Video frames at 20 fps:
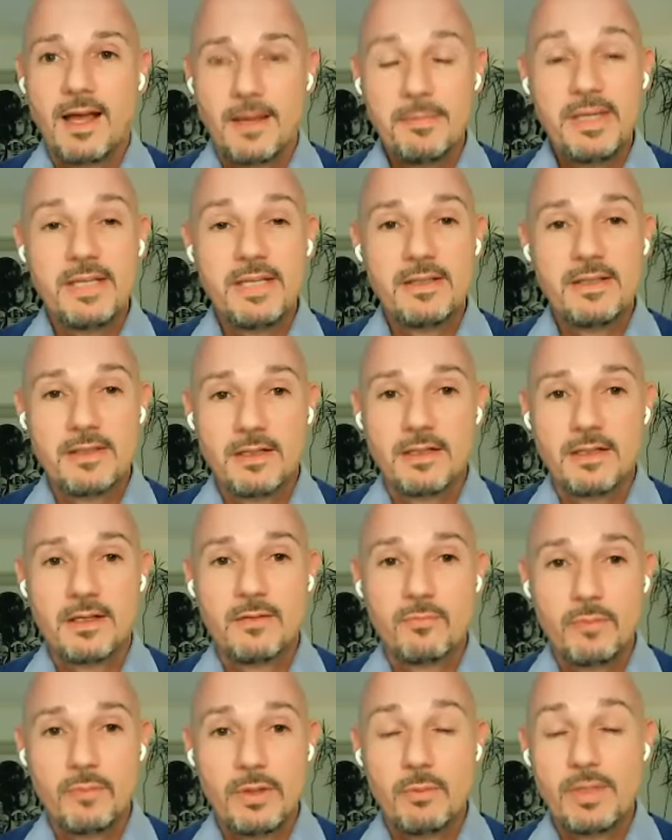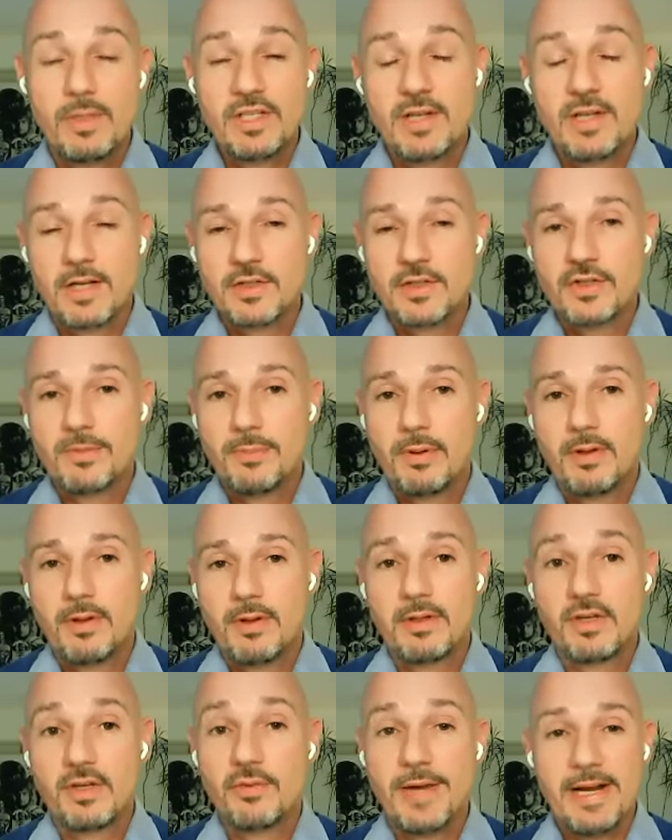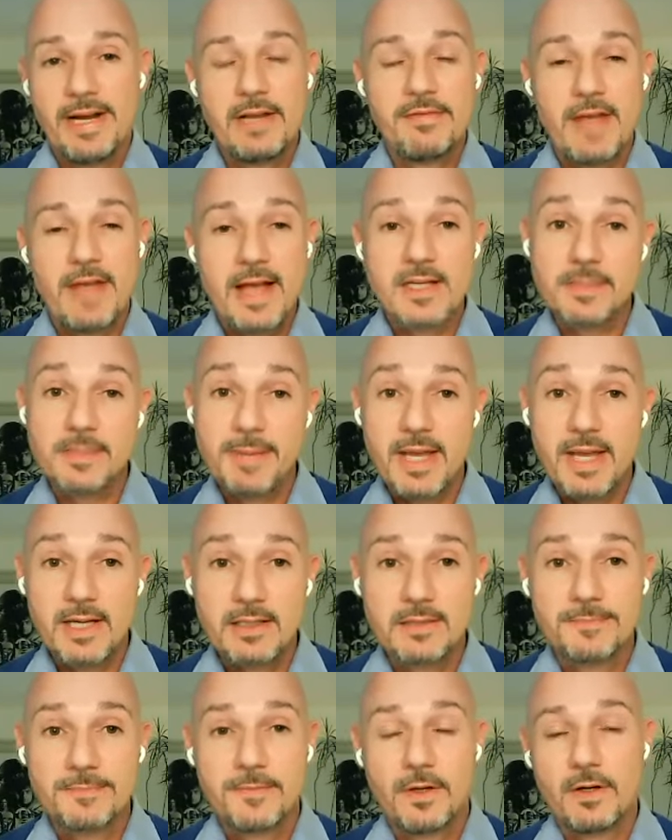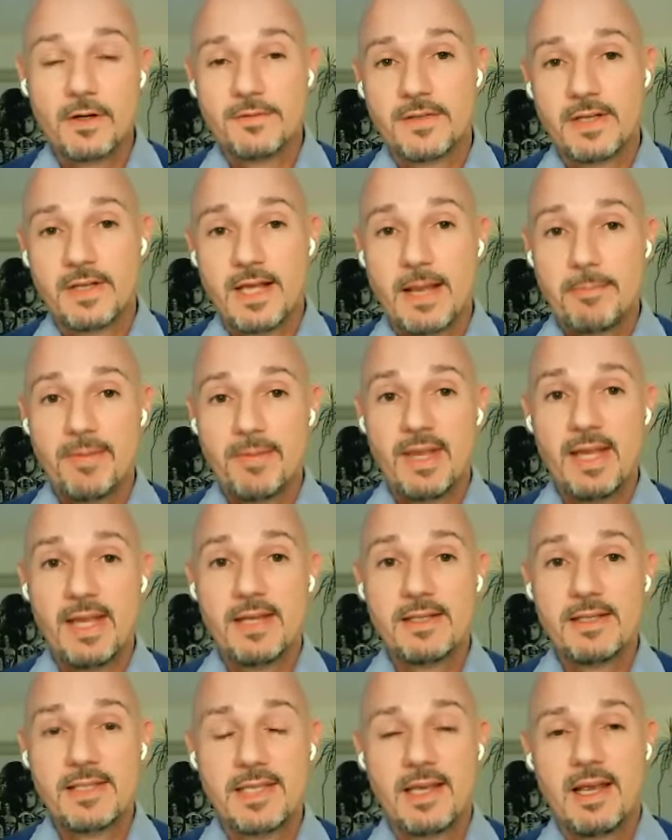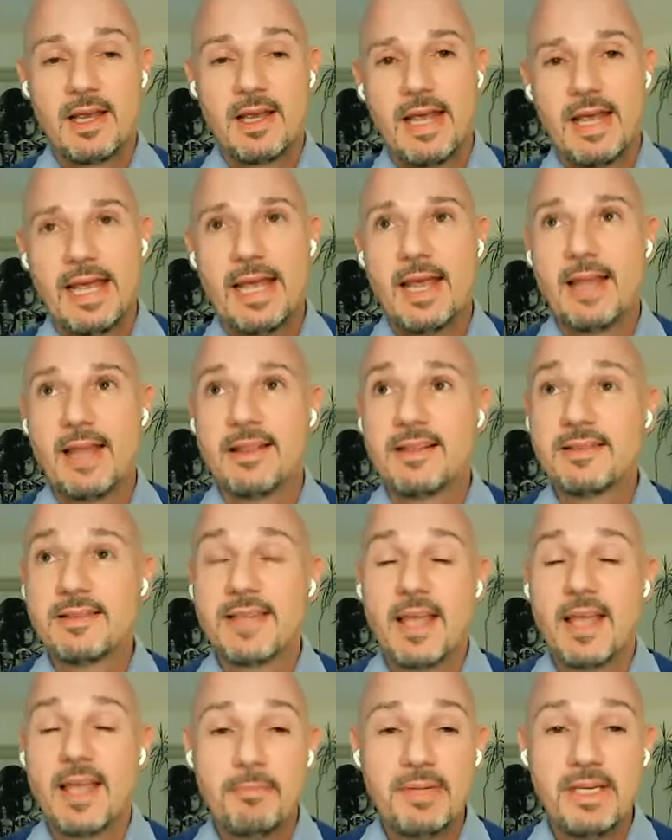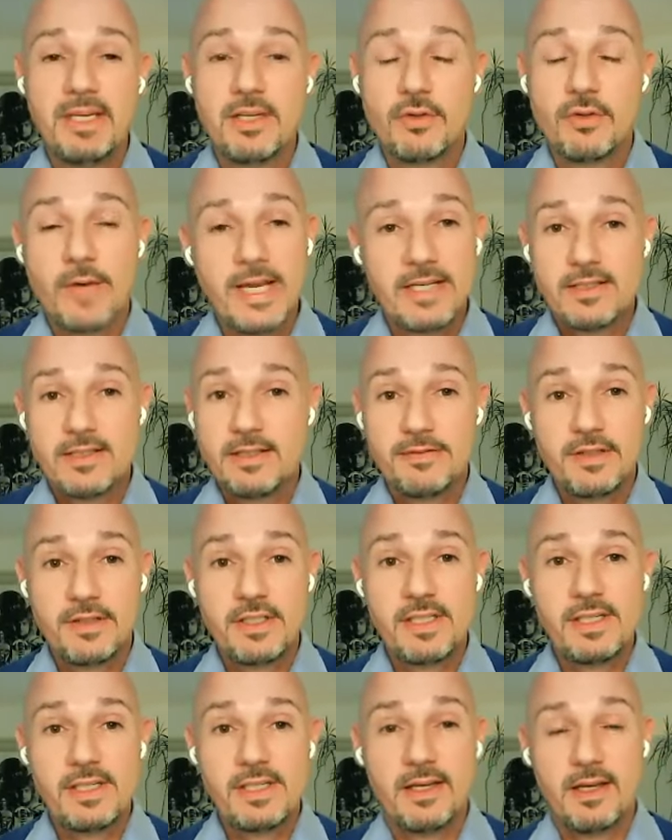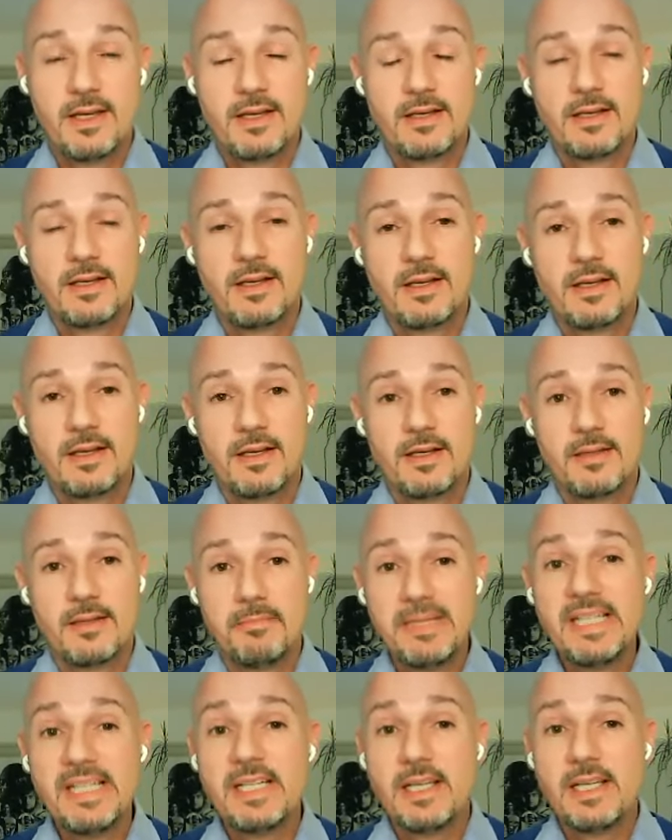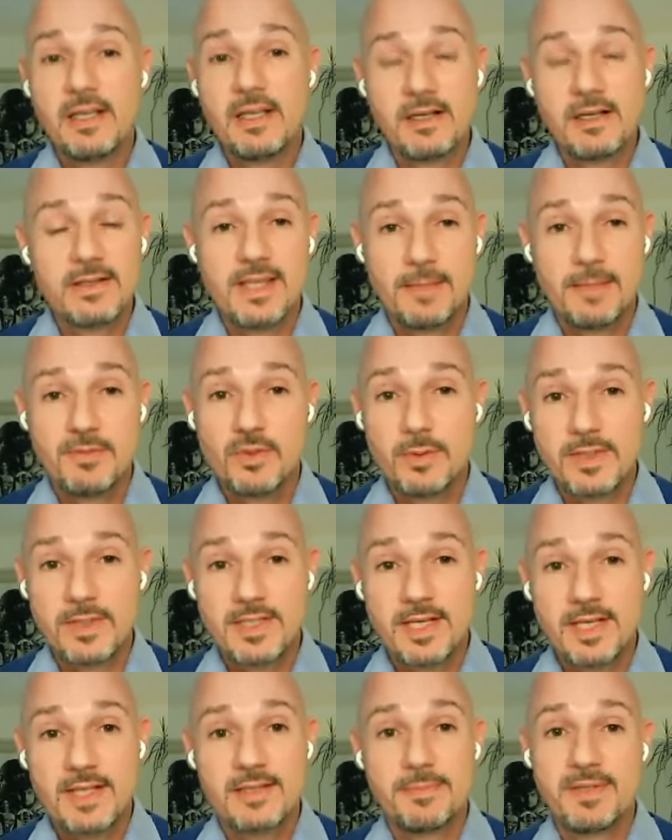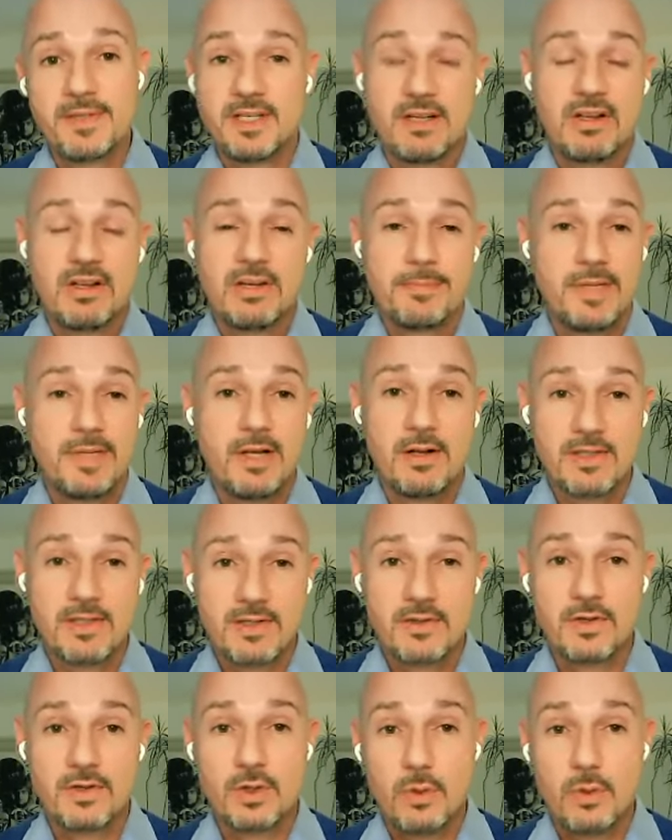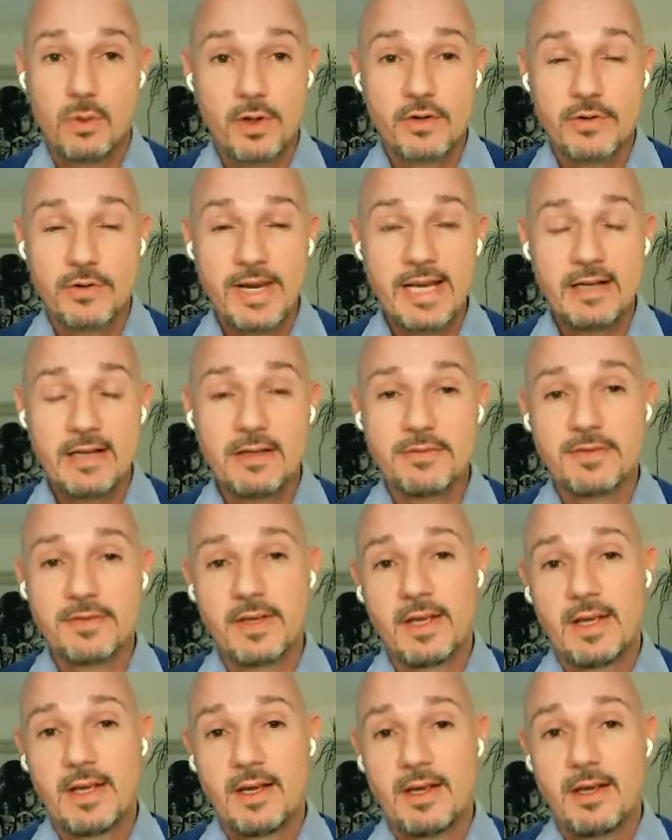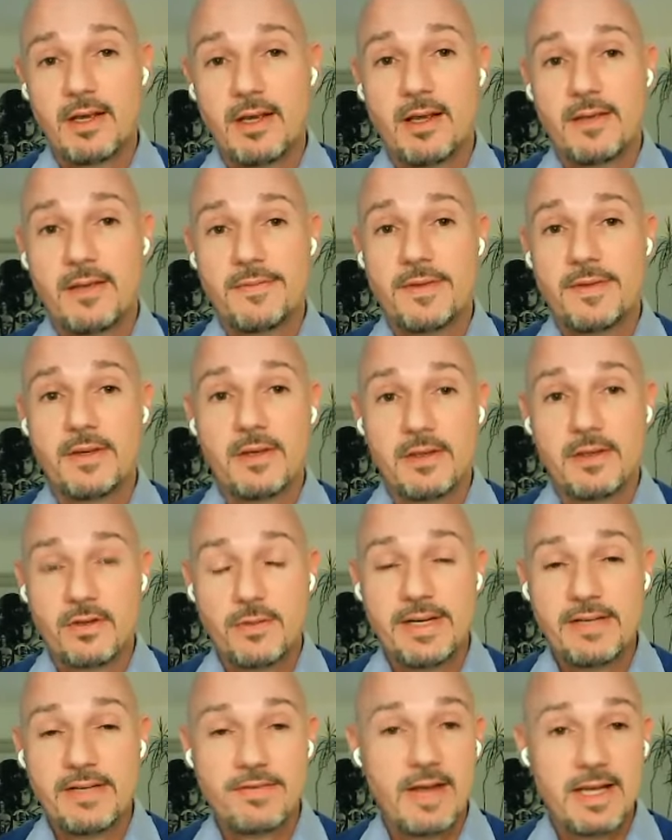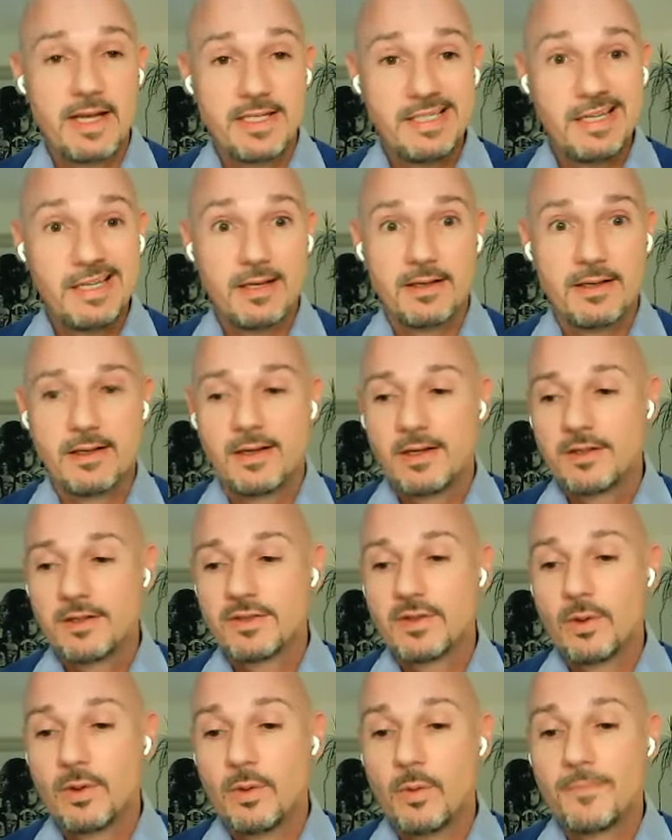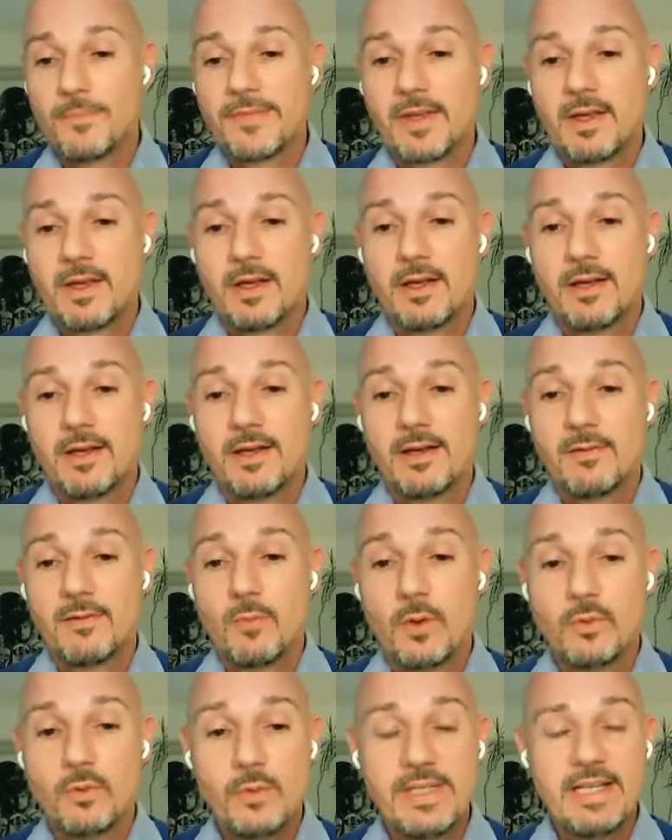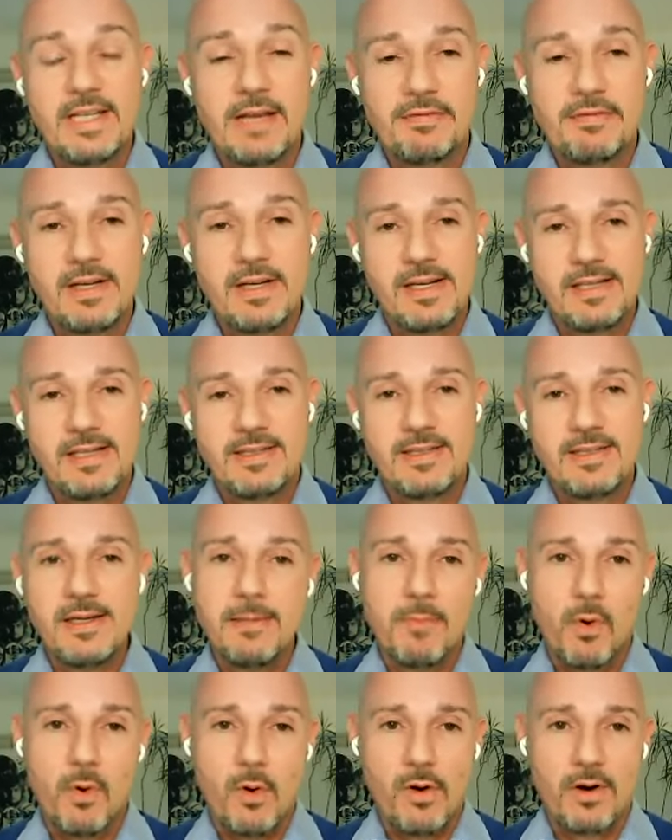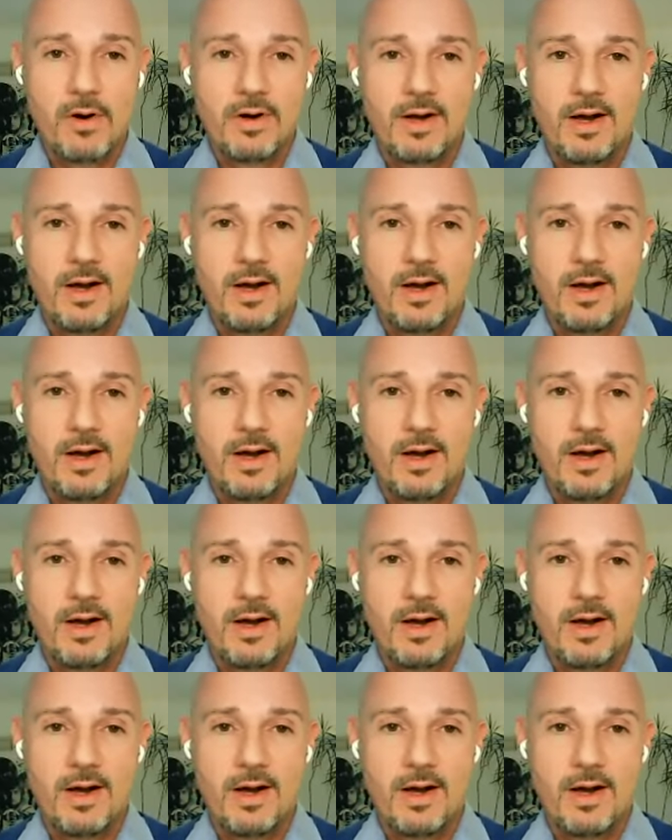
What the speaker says: I mean, we touched upon the creative aspect of the campaigns, and this can be creativity in a media conceptual sense, but it can be also the core creative, the creative idea. So what we definitely see more